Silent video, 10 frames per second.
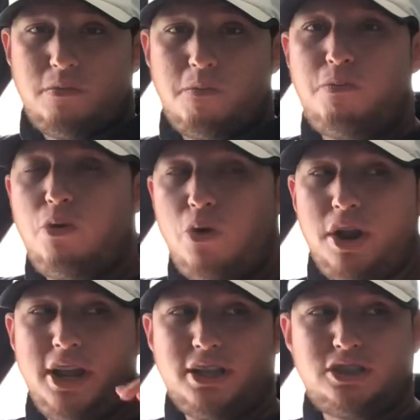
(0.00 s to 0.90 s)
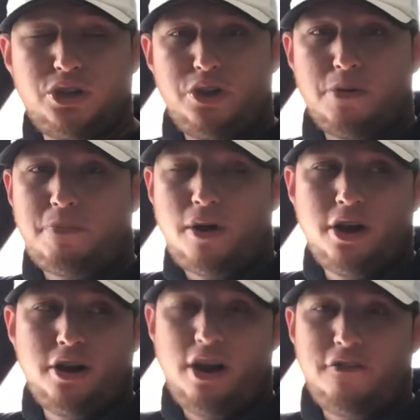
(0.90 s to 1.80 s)
pointing to your
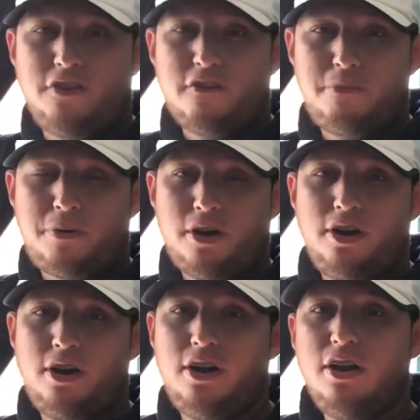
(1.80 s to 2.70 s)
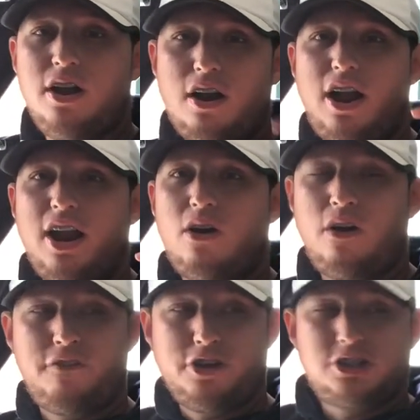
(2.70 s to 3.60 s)
partner if you have a partner, all right? Or
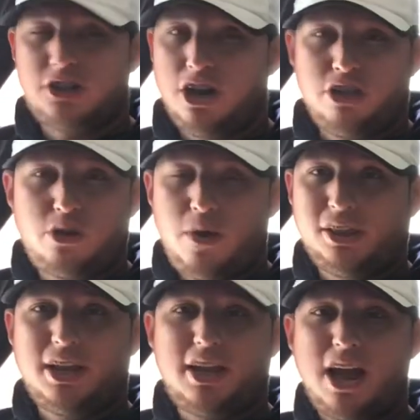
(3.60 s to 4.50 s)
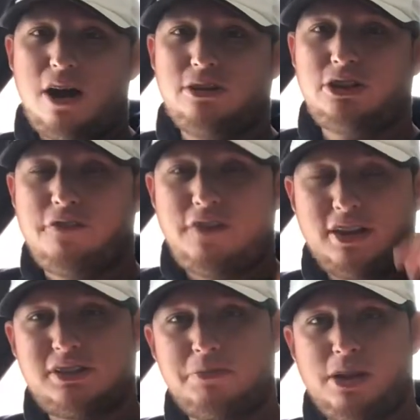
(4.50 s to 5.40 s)
if you're just going to throw at the couch or
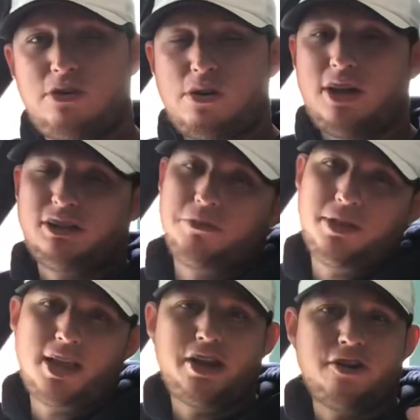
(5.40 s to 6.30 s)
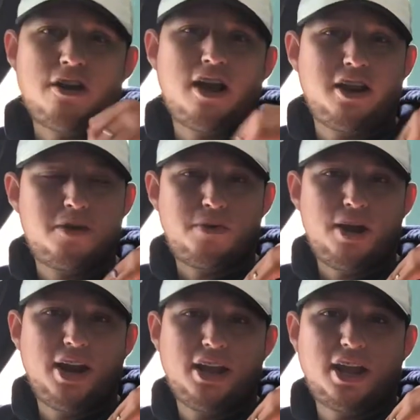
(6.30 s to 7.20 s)
find something to throw out, something that you're not going to
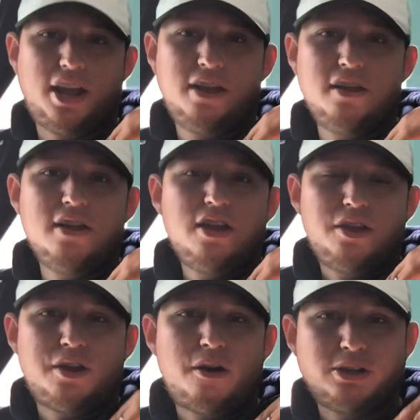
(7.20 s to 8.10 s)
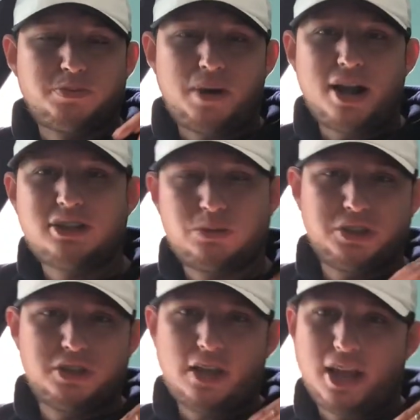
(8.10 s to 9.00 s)
break, okay? You can always practice
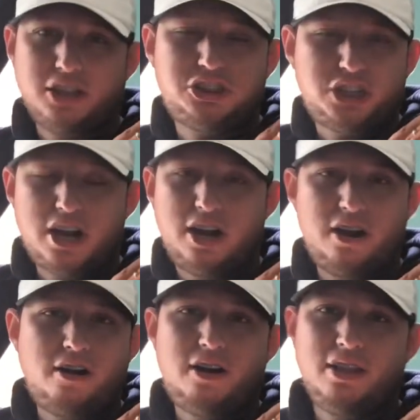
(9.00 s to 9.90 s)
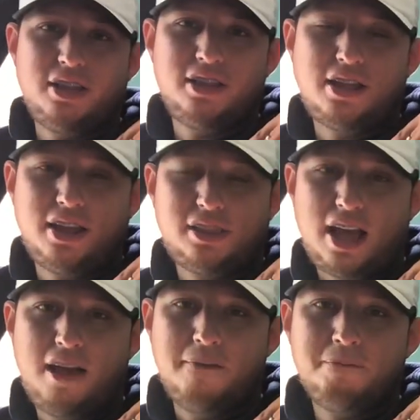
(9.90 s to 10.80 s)
with like a chair or anything like
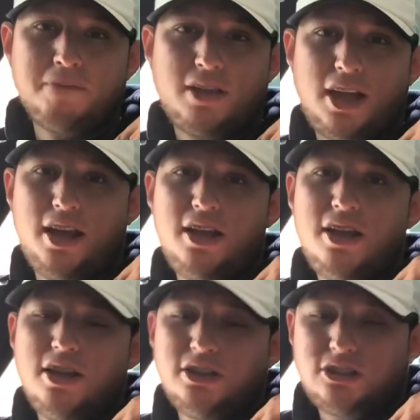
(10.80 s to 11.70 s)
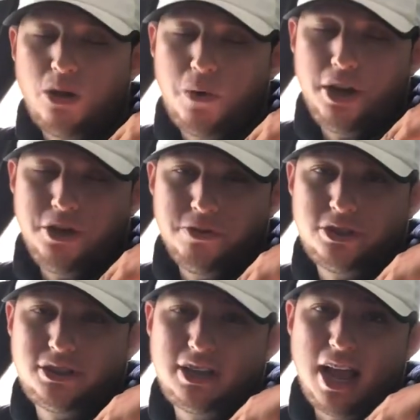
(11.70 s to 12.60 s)
that, okay? So when you
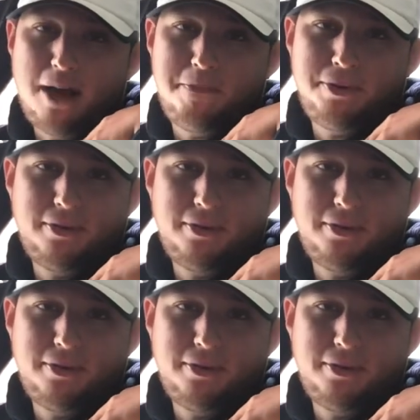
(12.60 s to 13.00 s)
step,